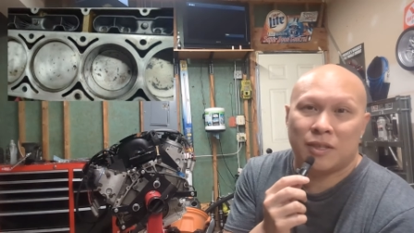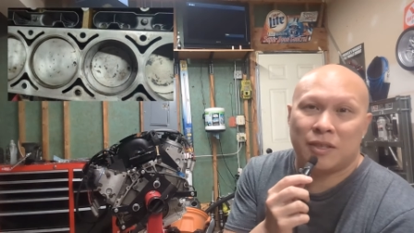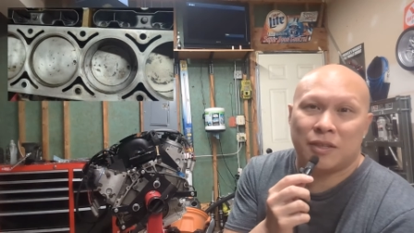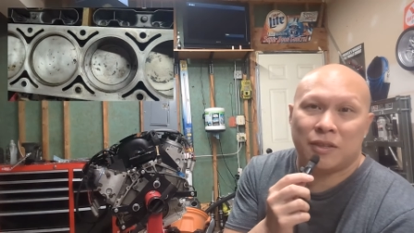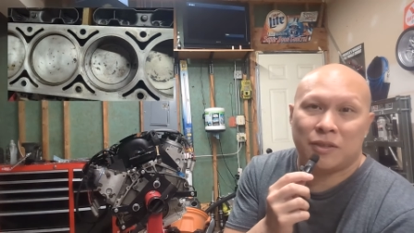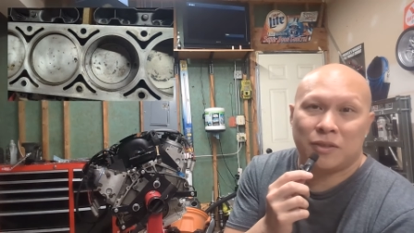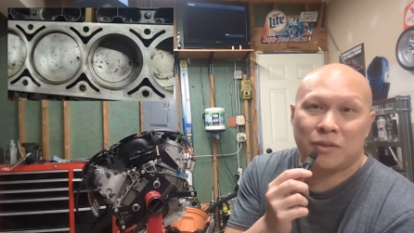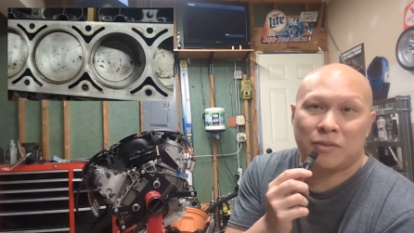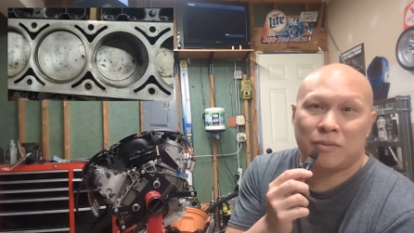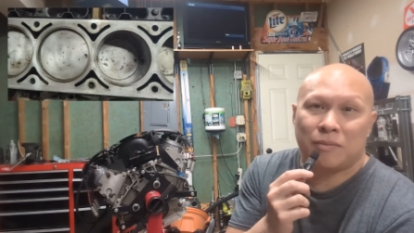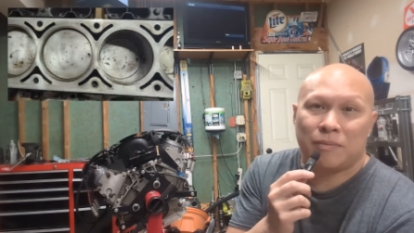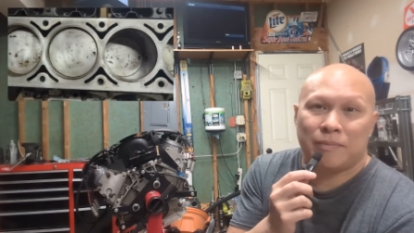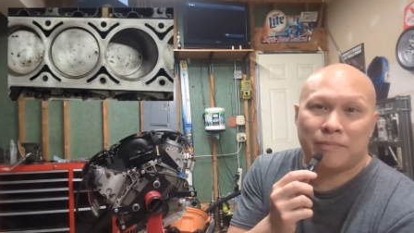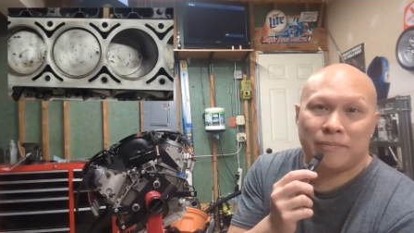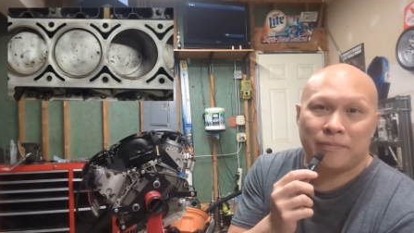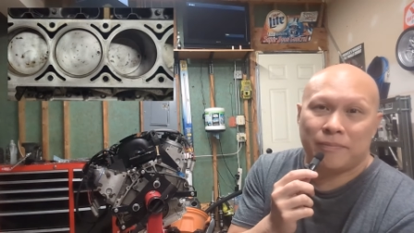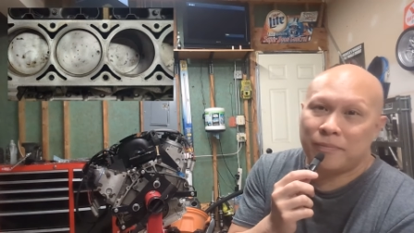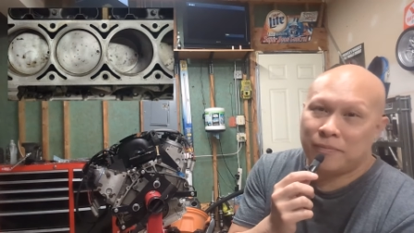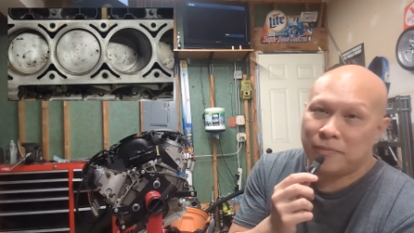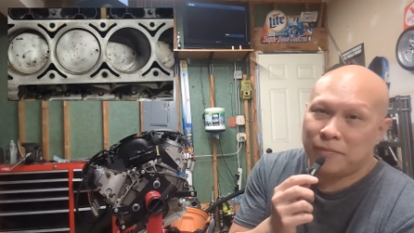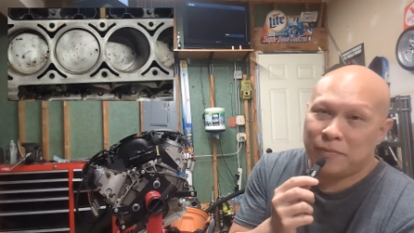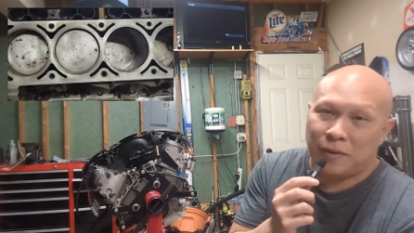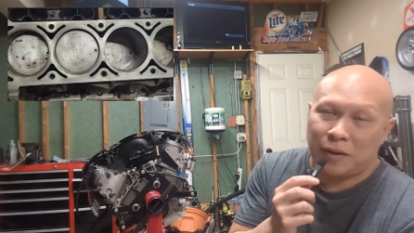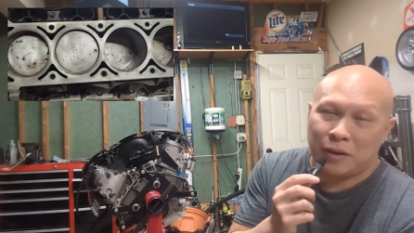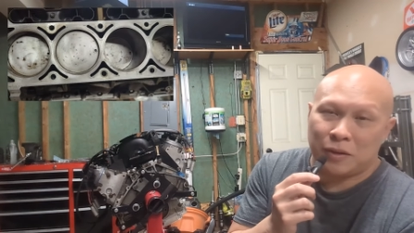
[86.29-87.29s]
didn't
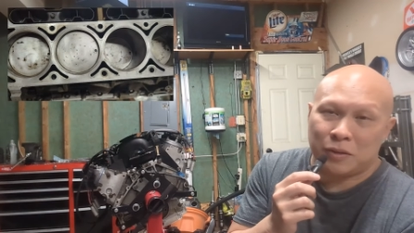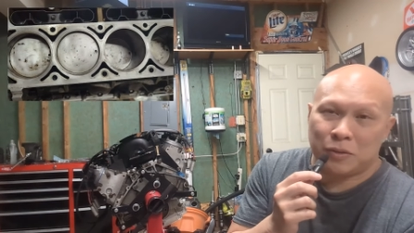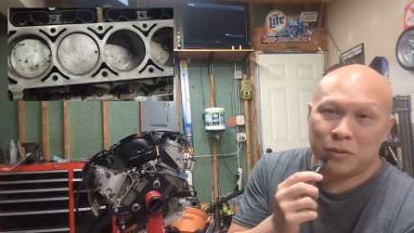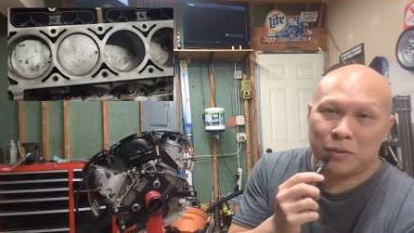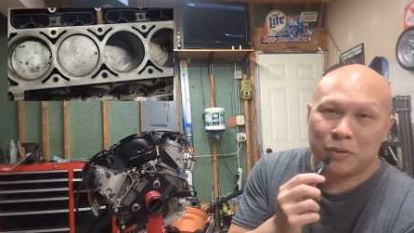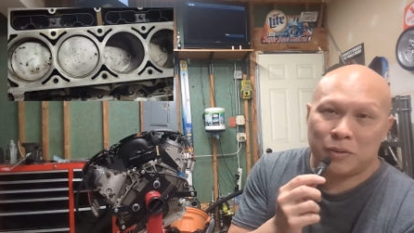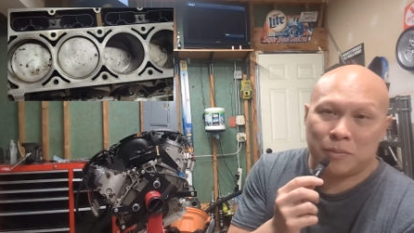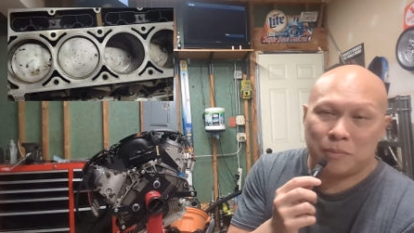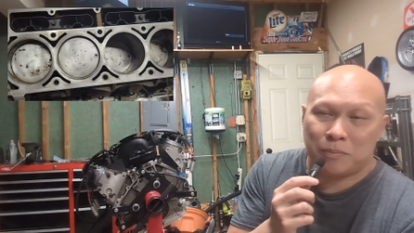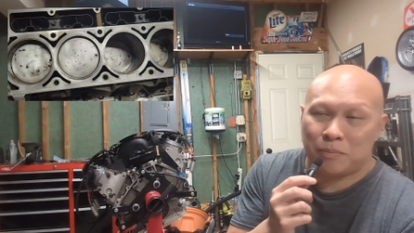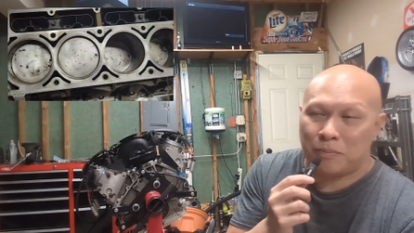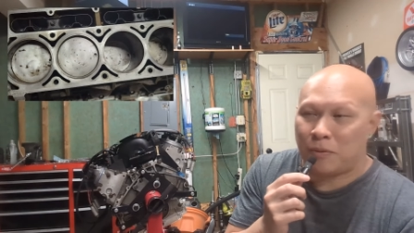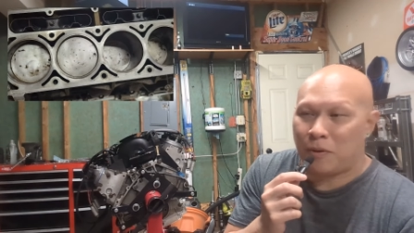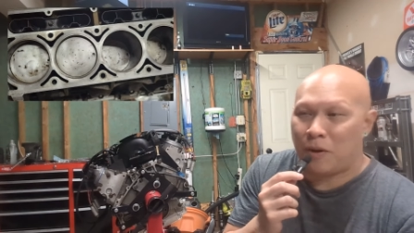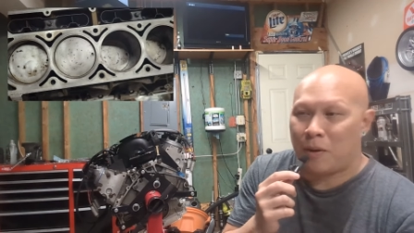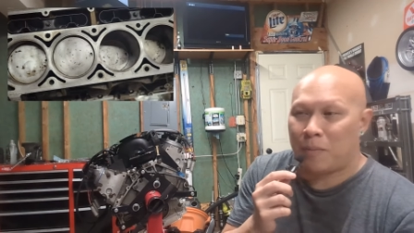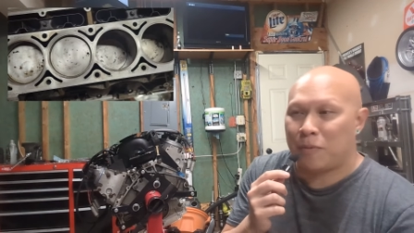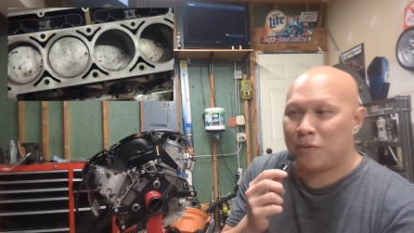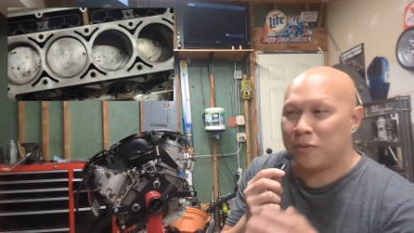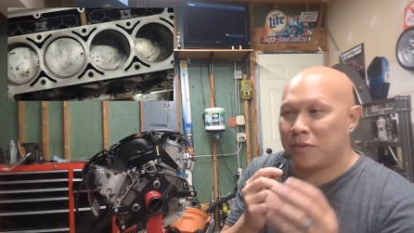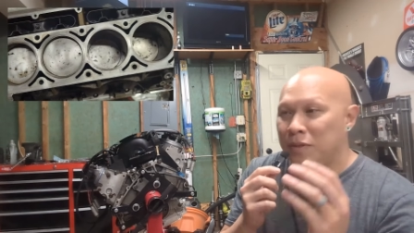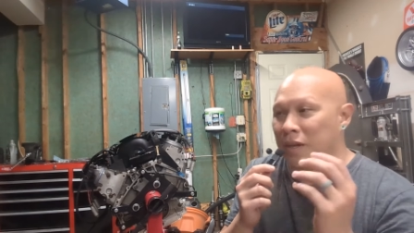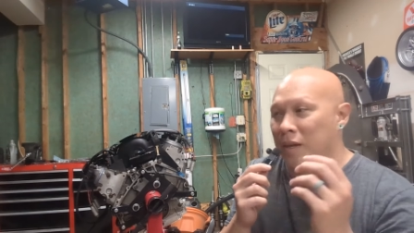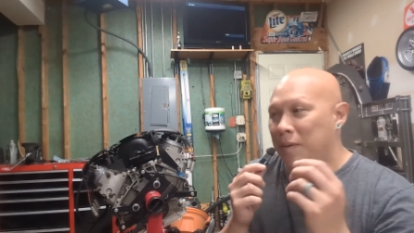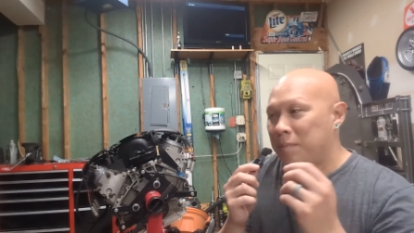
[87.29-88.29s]
follow the
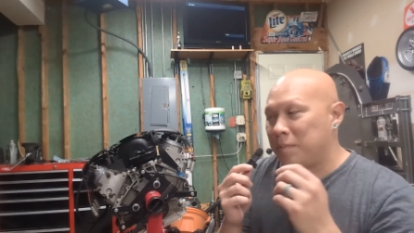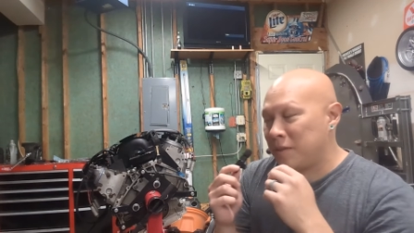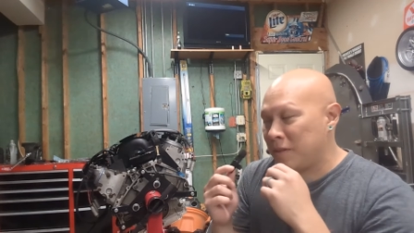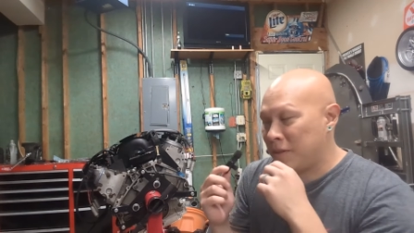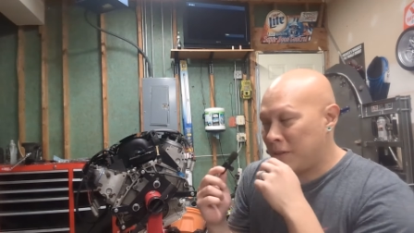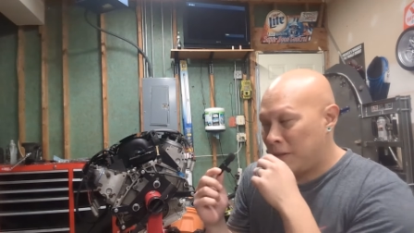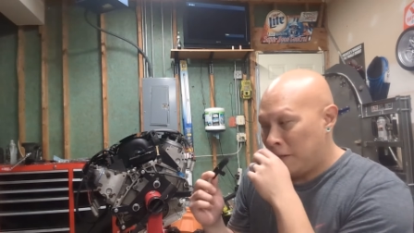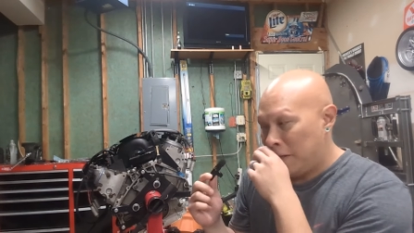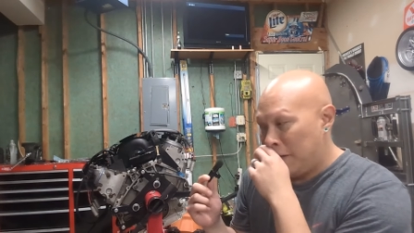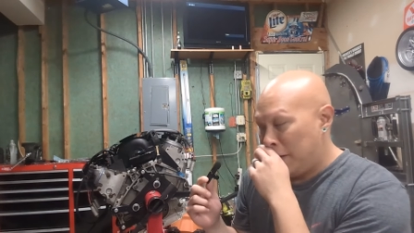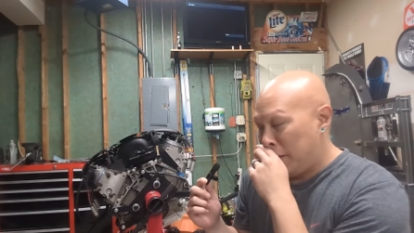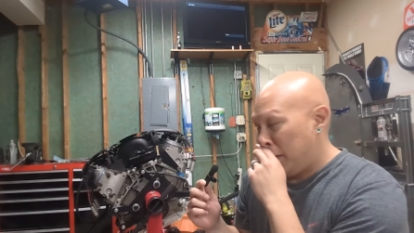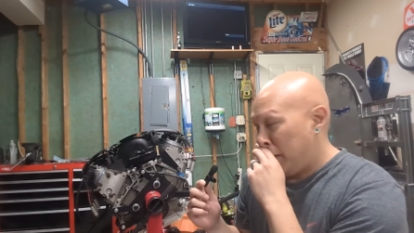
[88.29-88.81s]
proper steps.